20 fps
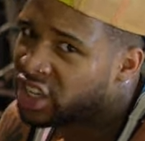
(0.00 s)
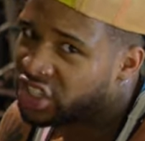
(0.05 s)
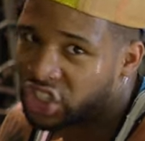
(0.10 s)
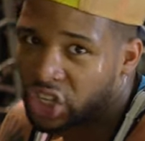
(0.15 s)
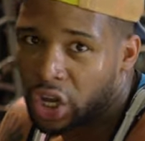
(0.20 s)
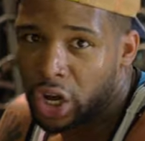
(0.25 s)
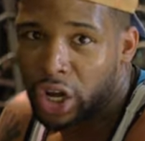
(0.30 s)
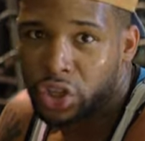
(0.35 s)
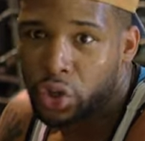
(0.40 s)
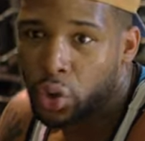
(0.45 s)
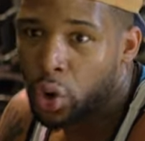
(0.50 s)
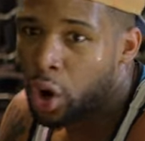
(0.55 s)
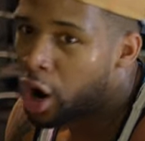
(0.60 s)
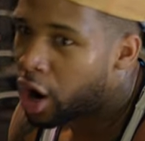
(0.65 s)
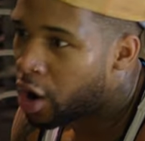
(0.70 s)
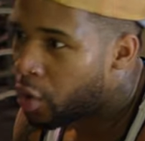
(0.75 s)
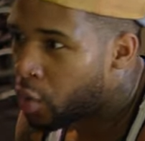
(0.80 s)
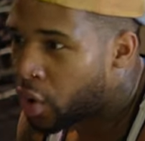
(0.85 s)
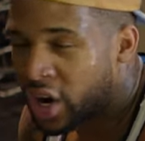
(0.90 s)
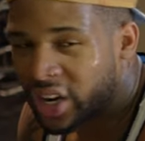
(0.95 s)
It's all through
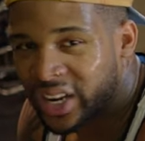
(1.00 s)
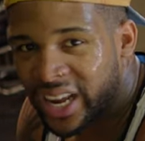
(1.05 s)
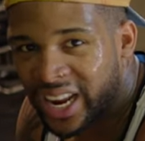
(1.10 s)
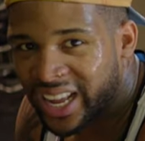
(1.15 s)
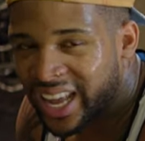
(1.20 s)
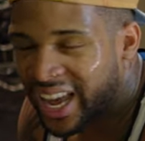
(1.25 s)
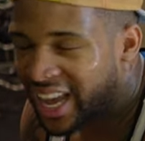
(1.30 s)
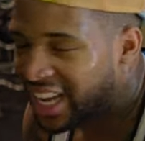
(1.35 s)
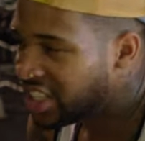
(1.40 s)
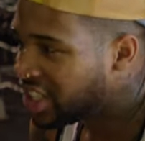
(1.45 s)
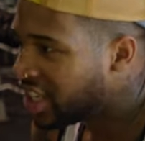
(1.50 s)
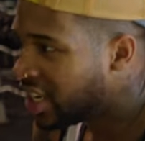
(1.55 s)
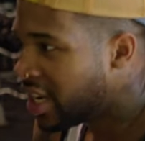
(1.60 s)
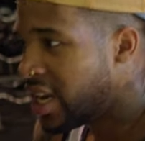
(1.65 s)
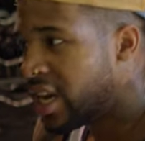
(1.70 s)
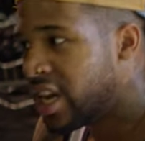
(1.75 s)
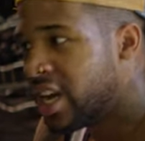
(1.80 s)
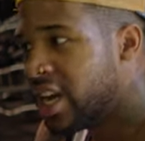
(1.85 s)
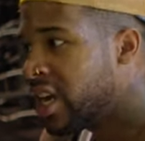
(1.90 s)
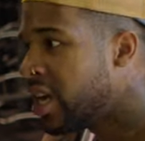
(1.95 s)
hard work,
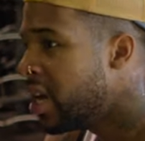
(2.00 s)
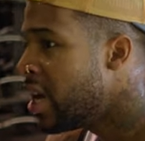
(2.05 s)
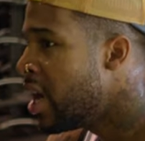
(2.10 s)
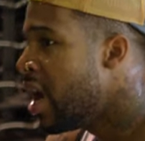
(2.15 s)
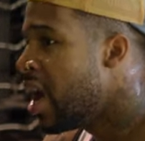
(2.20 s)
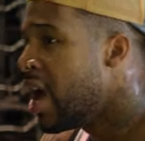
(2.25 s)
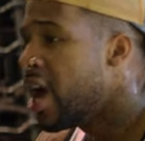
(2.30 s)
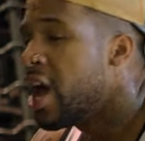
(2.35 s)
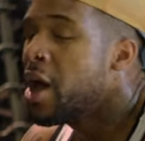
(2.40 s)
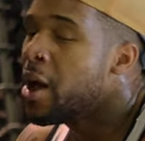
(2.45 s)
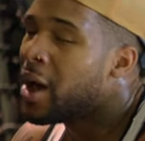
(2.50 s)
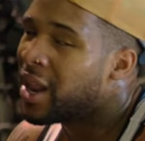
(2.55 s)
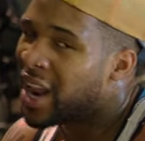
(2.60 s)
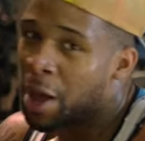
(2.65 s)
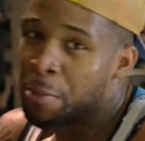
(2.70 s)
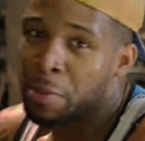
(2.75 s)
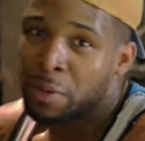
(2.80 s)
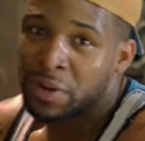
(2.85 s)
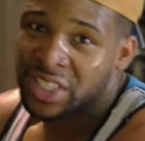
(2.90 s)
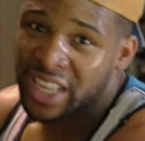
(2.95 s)
dedication. A
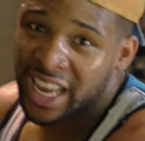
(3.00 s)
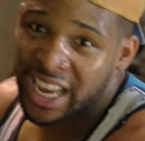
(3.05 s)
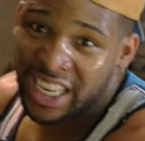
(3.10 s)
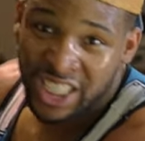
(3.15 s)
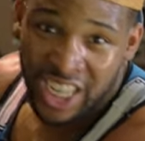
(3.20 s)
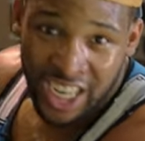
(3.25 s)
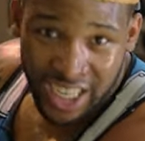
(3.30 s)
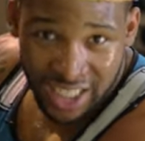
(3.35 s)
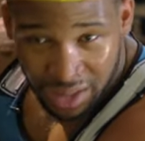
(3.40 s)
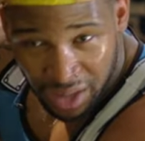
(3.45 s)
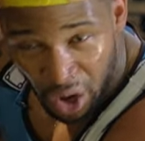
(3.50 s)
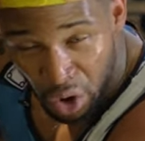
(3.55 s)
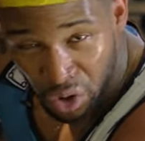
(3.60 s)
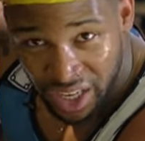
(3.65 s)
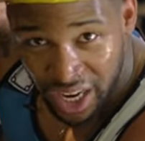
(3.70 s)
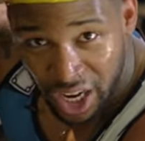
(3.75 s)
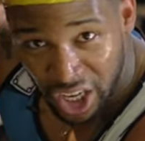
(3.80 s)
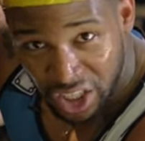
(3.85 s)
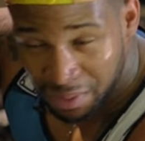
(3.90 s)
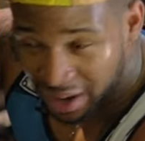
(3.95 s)
lot of people say it's because
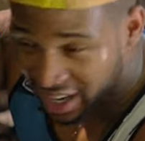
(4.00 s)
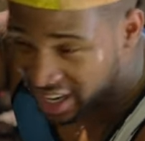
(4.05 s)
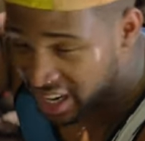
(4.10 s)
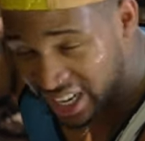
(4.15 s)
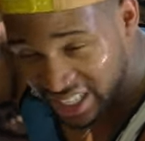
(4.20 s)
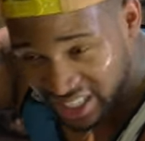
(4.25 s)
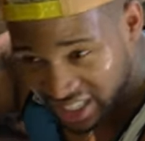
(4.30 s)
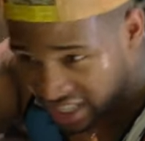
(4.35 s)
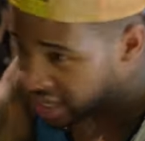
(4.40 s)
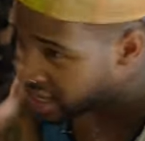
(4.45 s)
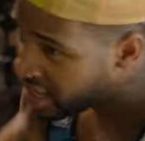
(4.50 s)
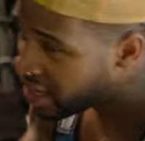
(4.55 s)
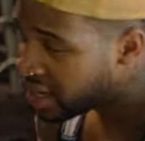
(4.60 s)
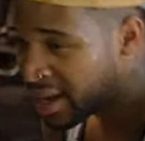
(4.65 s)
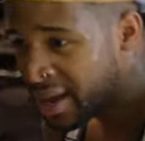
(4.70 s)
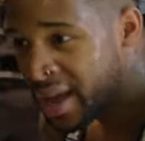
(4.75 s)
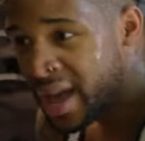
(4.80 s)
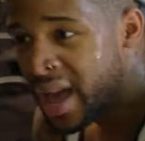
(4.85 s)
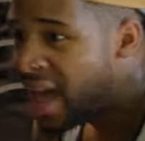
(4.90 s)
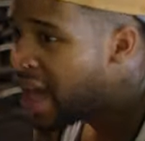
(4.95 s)
Odell's my cousin.
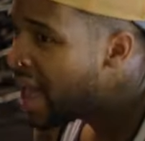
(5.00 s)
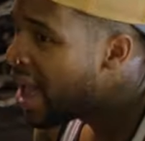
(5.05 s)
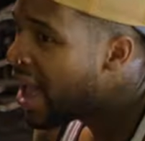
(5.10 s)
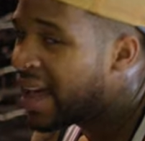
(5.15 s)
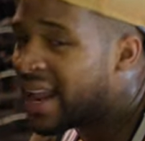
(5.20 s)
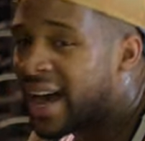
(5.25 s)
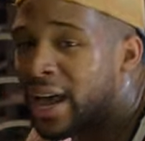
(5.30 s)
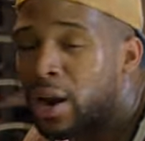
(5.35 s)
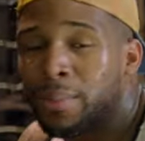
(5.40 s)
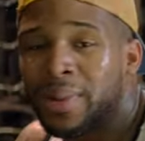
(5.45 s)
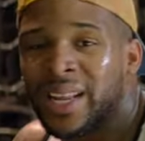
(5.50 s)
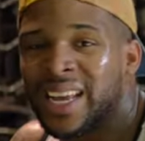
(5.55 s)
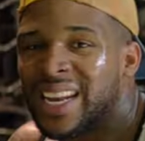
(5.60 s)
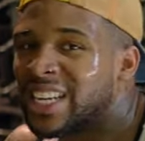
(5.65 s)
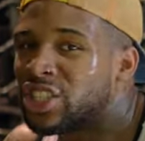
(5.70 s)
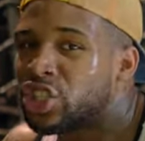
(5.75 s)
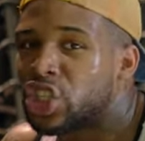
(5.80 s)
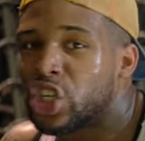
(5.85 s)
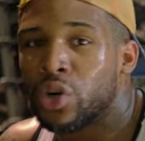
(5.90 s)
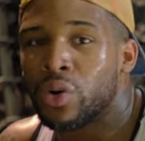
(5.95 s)
And I don't
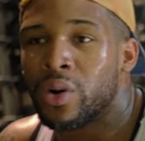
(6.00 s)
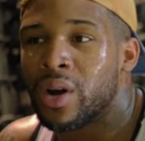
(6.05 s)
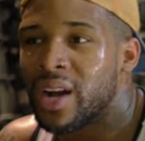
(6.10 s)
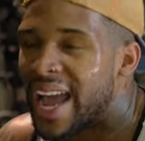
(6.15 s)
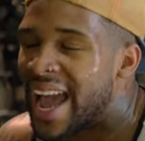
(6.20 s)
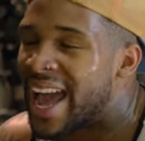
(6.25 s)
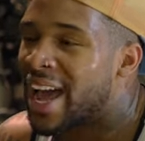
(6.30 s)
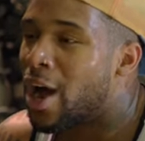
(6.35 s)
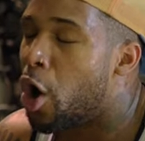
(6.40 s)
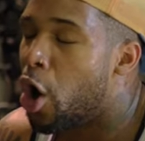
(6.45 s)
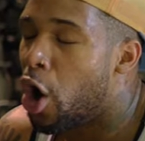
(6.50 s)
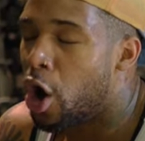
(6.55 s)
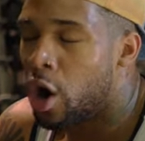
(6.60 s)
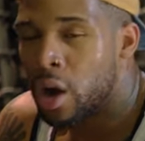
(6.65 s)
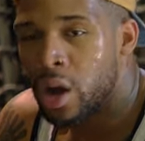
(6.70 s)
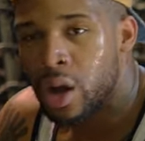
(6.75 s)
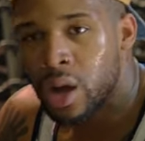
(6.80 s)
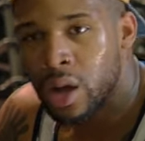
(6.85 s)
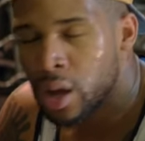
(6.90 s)
believe that's true at all.